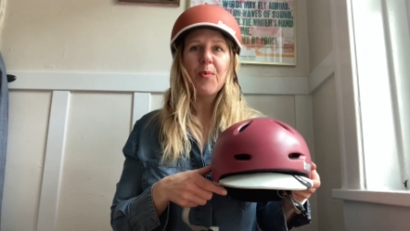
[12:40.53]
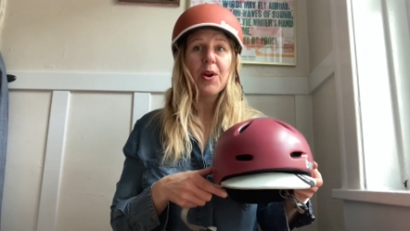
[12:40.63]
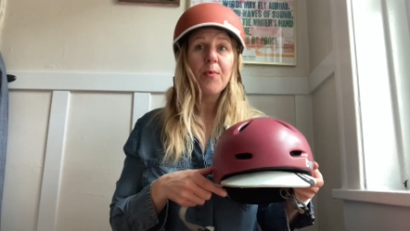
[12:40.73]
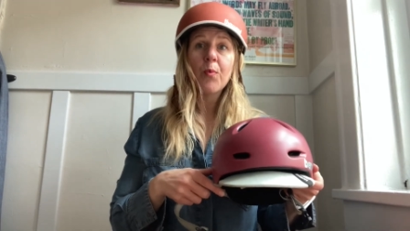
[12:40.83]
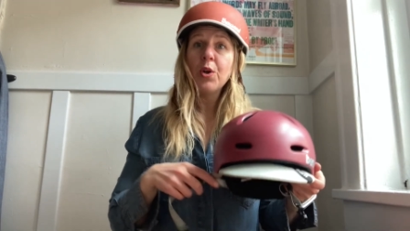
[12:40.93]

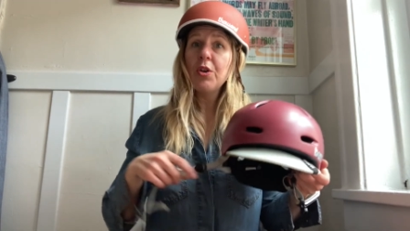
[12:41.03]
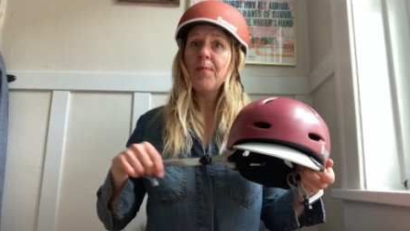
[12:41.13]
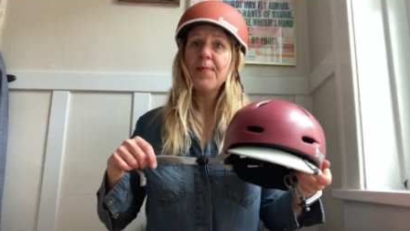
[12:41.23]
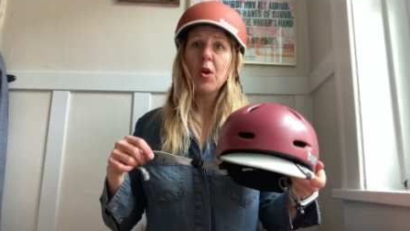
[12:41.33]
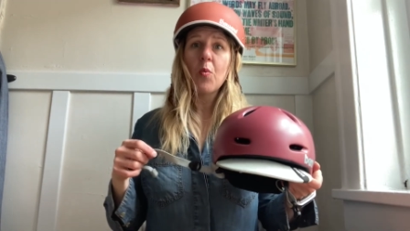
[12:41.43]
what
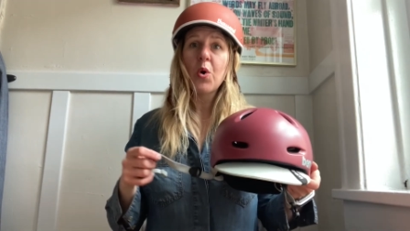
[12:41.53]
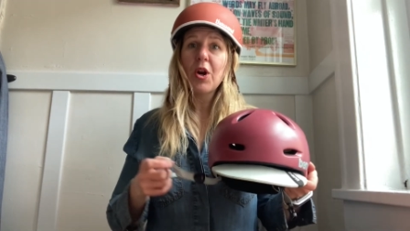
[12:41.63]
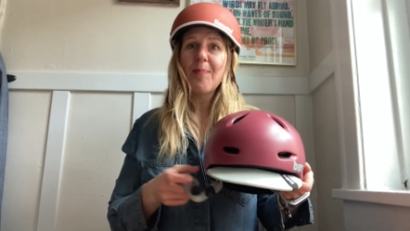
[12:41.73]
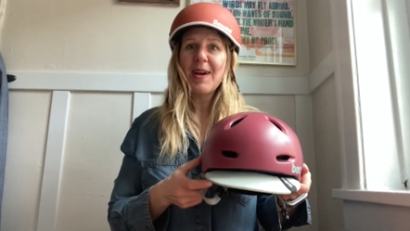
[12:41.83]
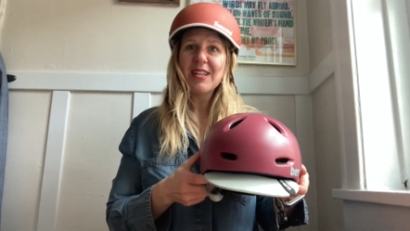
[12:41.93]
will
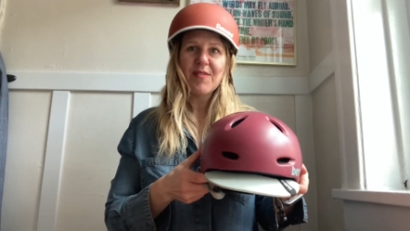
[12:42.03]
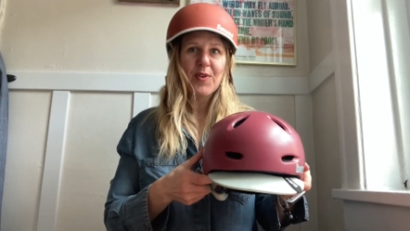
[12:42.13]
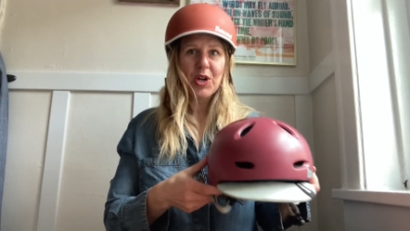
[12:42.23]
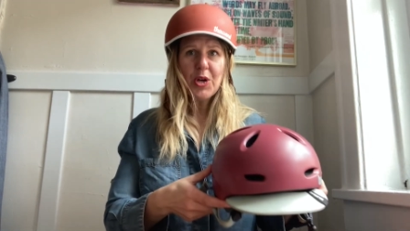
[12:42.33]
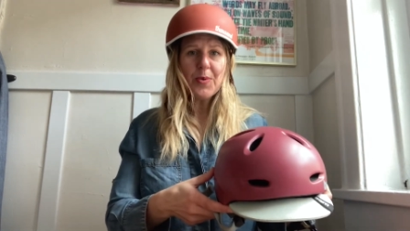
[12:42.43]
work best
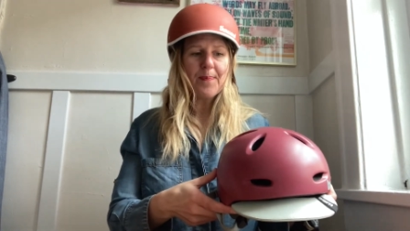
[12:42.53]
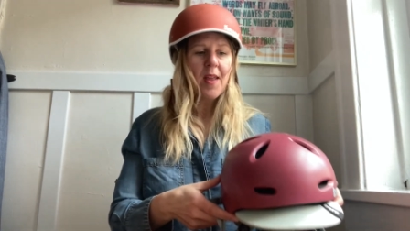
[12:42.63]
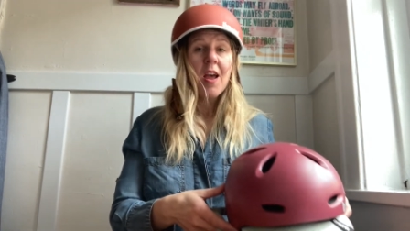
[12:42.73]
for you.